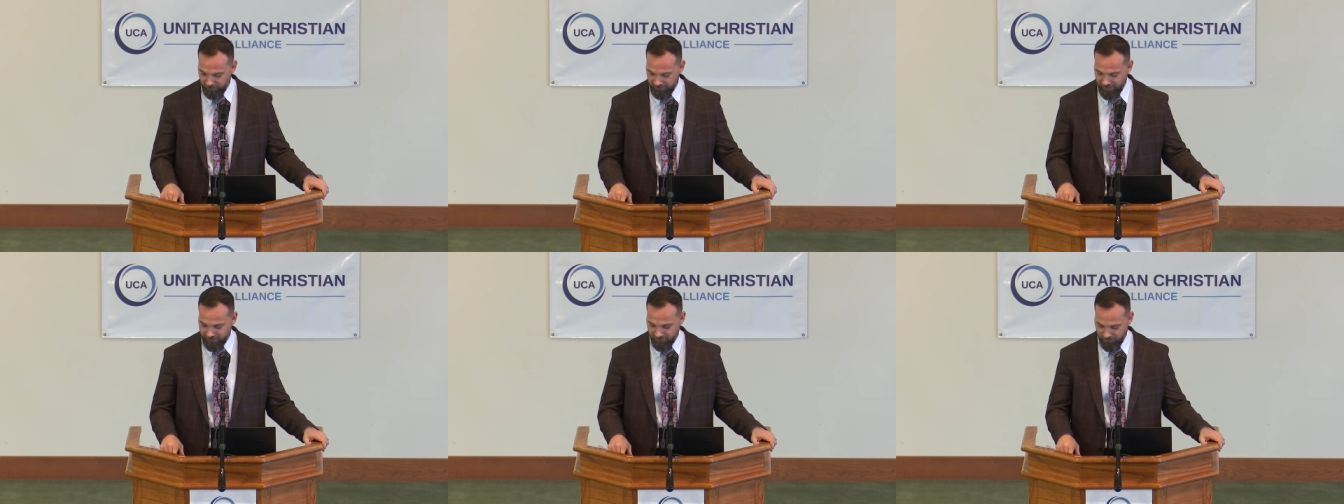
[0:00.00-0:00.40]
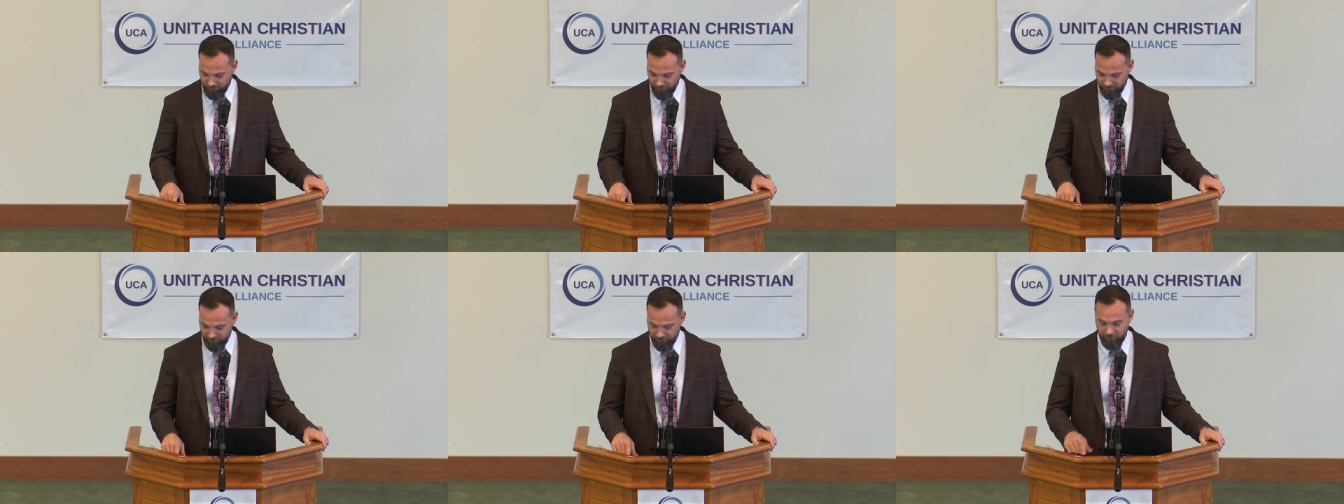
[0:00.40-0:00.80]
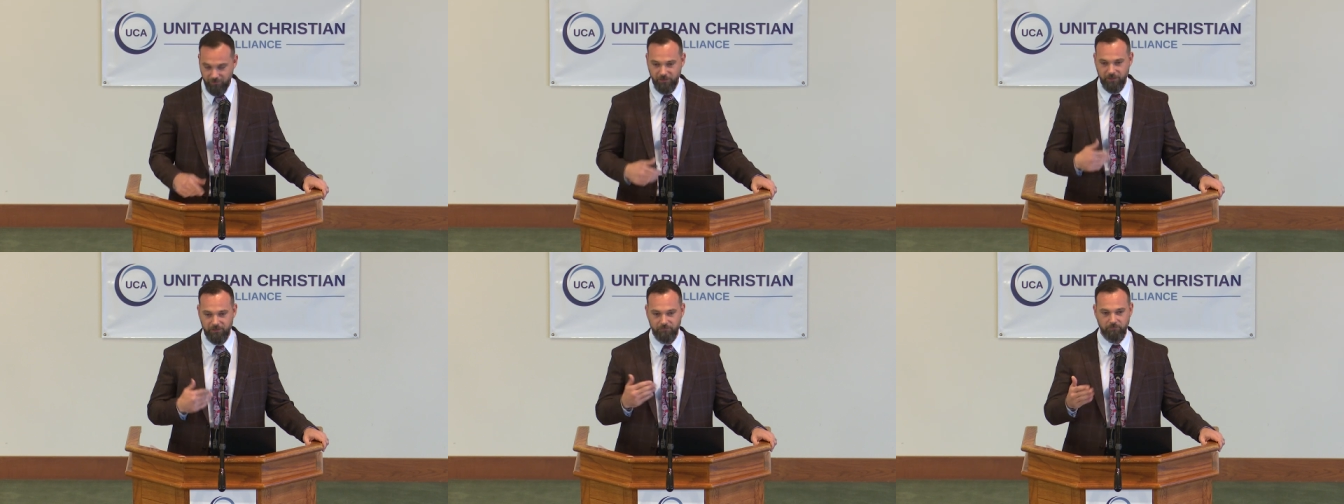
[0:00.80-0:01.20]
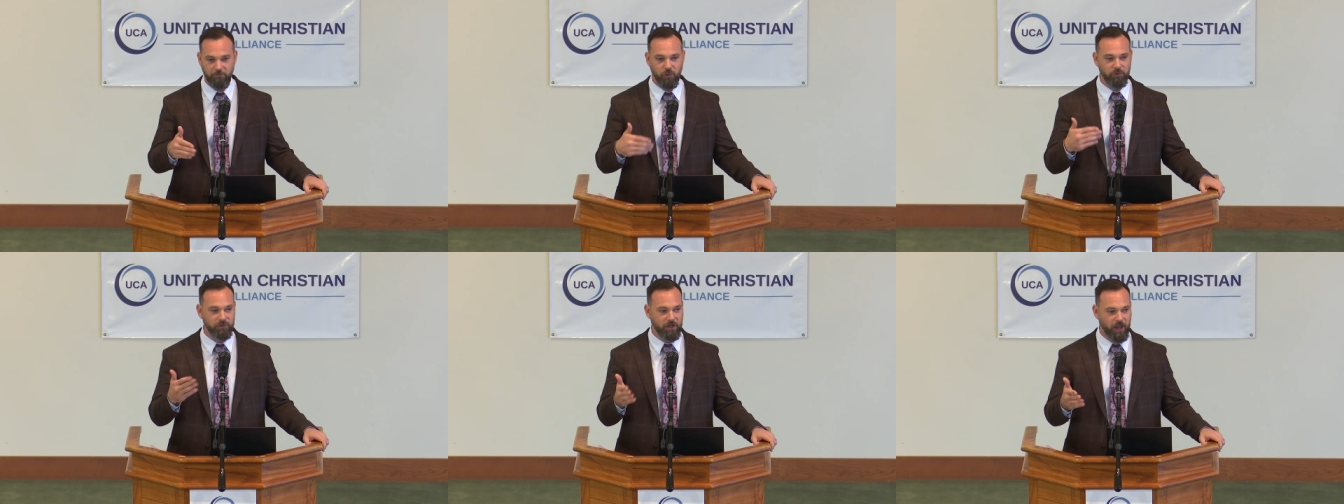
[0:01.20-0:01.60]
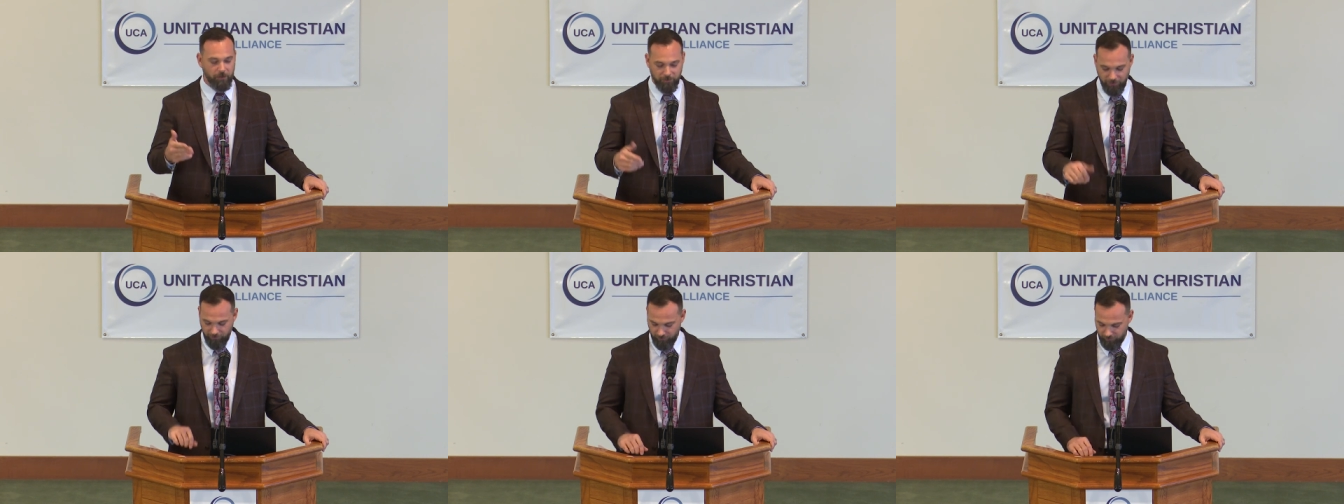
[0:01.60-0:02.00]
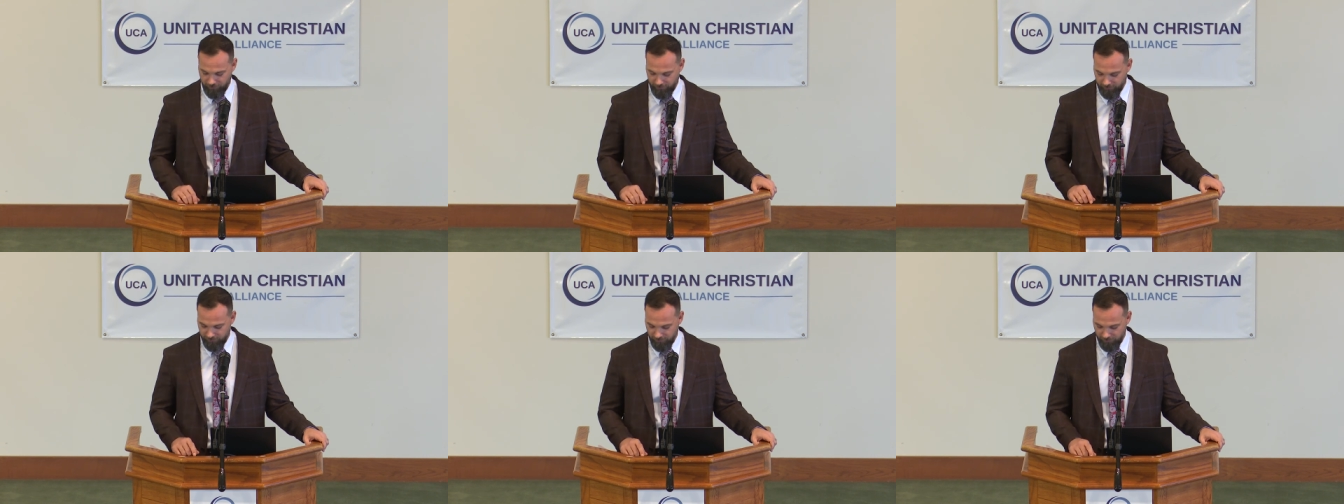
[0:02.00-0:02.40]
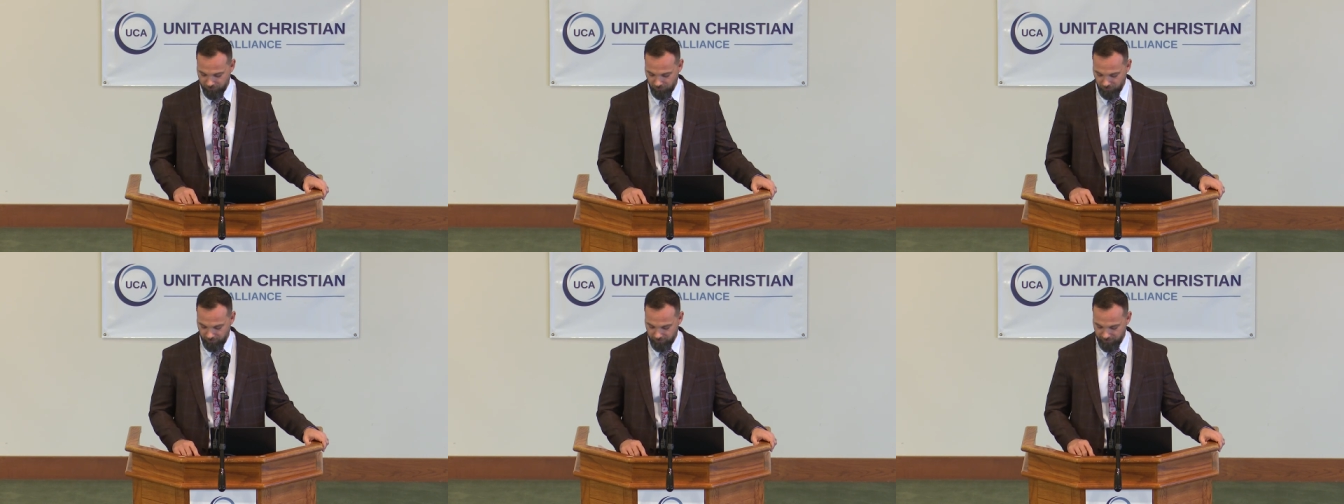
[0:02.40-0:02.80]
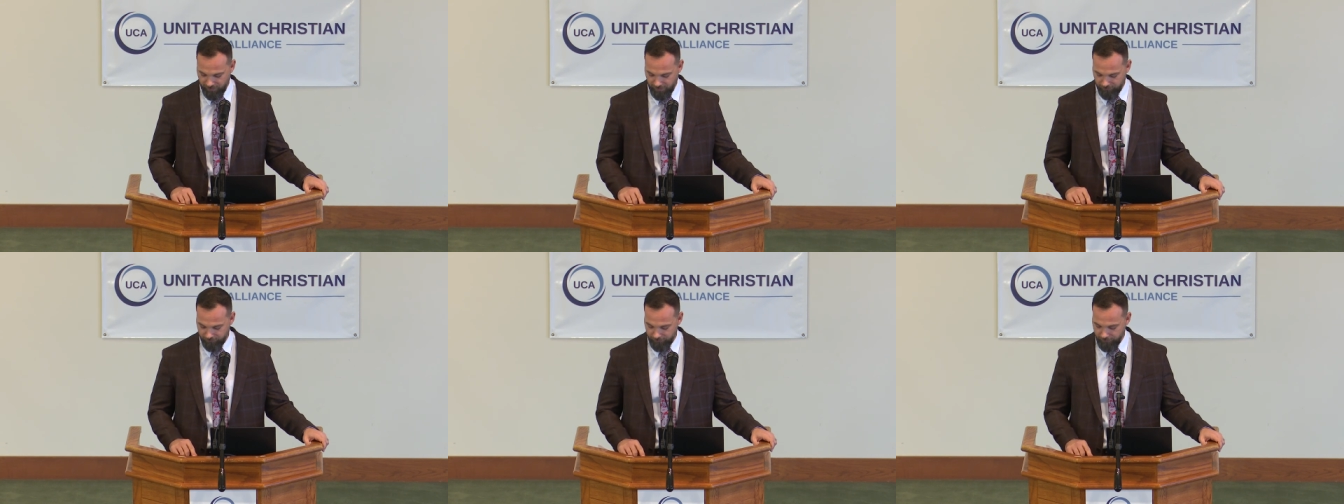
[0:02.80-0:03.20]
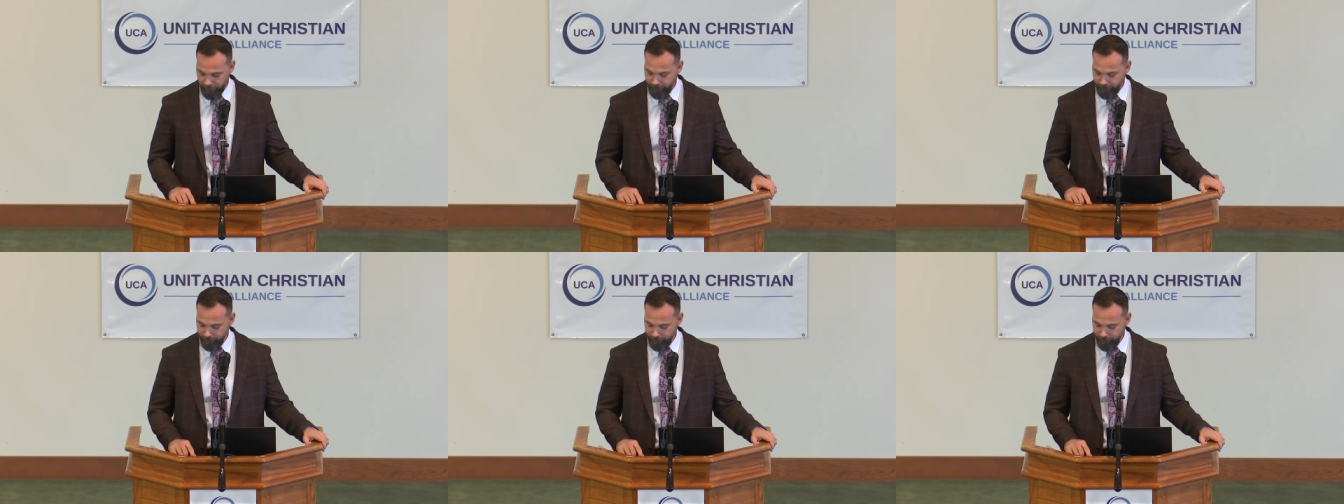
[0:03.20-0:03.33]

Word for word: but that's the the most common theory that the historians have.